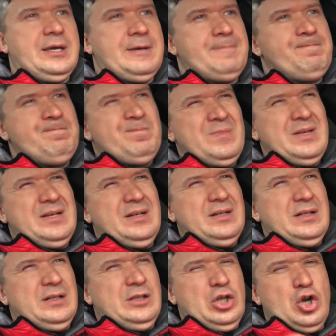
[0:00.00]
a
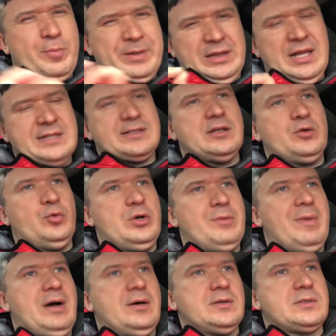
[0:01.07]
little bit less than 20
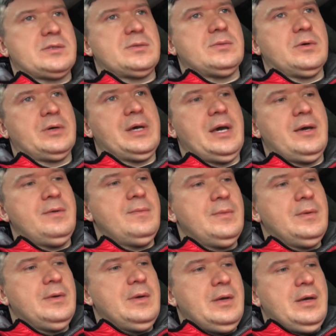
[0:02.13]
miles, okay?
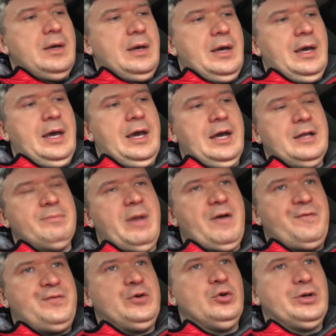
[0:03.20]
And my
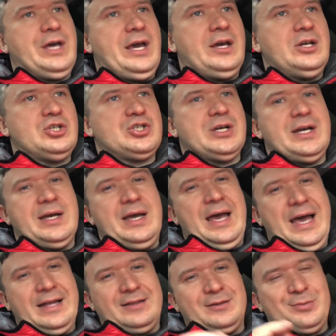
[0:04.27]
fuel gauge
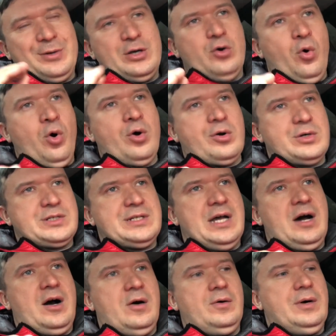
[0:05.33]
at 3/4
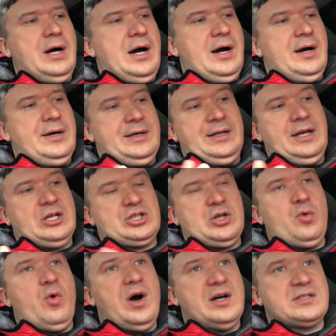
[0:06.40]
now, it
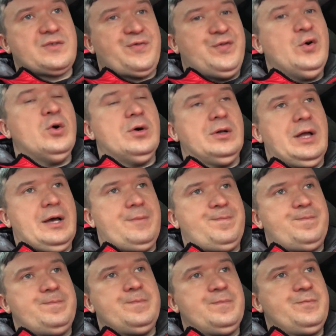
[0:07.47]
actually was full. I
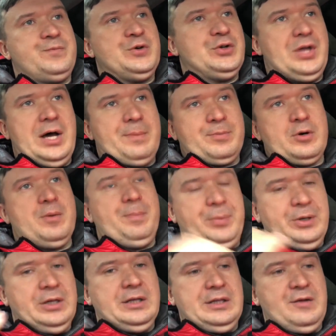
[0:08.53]
filled up
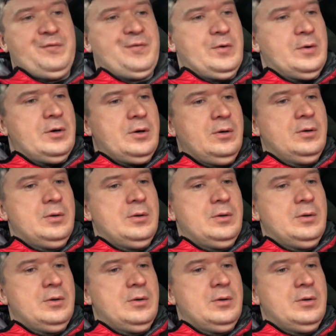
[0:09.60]
completely full,